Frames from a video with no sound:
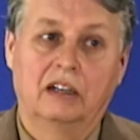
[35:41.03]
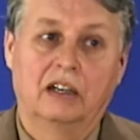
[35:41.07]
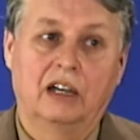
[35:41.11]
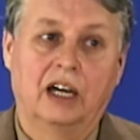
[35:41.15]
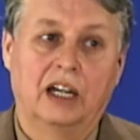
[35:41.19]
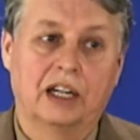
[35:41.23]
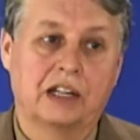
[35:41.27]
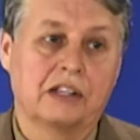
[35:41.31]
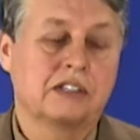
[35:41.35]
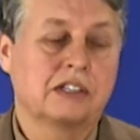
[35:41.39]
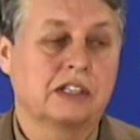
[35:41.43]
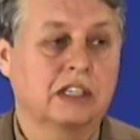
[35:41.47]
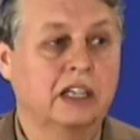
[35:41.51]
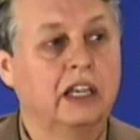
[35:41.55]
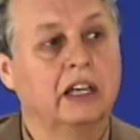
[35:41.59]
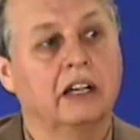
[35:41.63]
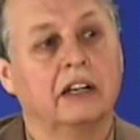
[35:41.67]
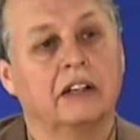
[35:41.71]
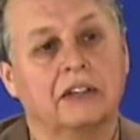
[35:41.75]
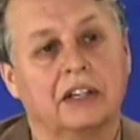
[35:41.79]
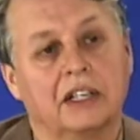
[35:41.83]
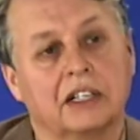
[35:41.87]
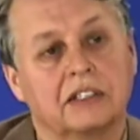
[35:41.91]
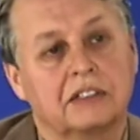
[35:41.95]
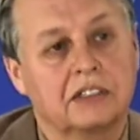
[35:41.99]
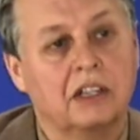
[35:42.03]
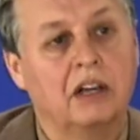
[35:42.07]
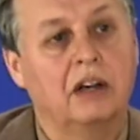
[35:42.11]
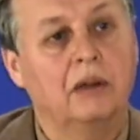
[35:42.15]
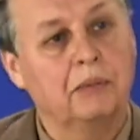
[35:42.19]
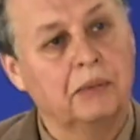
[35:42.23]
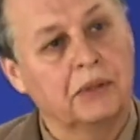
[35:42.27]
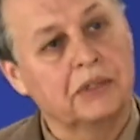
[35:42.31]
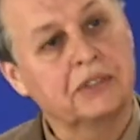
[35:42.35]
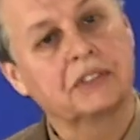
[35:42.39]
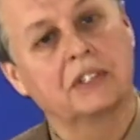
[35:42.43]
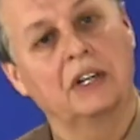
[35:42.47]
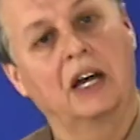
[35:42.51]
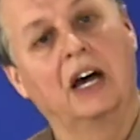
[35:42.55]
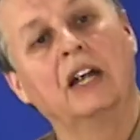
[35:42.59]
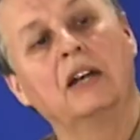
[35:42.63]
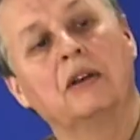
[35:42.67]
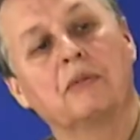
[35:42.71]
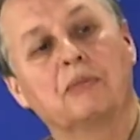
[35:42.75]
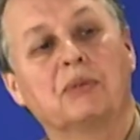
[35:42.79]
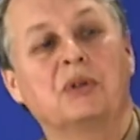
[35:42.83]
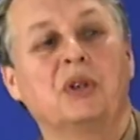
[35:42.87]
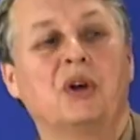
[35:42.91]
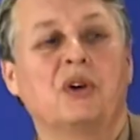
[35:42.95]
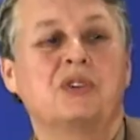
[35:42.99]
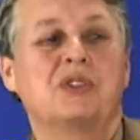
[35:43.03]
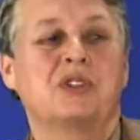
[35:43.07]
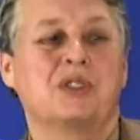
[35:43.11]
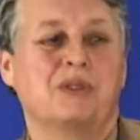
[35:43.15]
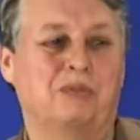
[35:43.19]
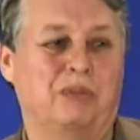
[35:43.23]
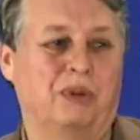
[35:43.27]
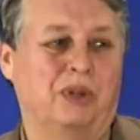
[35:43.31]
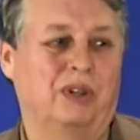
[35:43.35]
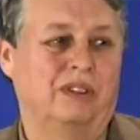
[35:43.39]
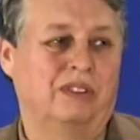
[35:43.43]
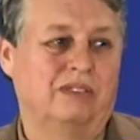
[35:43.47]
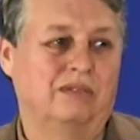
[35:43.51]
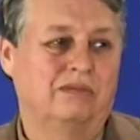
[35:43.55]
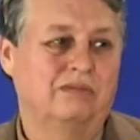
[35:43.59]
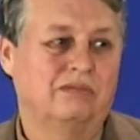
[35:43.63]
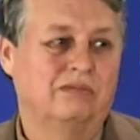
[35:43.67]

on a scale that's almost unapproachable